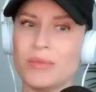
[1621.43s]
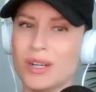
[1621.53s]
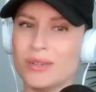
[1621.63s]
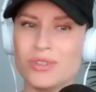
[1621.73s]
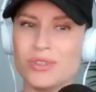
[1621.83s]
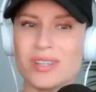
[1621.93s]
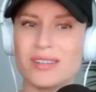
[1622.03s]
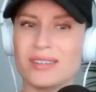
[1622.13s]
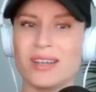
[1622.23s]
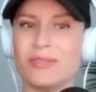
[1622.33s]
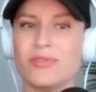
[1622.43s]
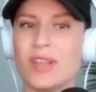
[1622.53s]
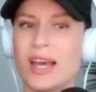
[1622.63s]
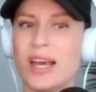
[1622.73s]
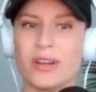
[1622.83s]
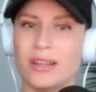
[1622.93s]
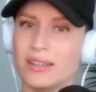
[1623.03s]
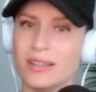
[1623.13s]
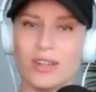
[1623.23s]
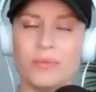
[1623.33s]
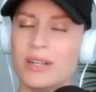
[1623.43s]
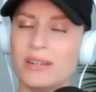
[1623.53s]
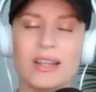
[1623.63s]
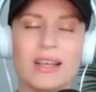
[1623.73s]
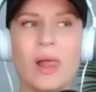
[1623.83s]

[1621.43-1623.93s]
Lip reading: You know, it's just like an unflattering, could have been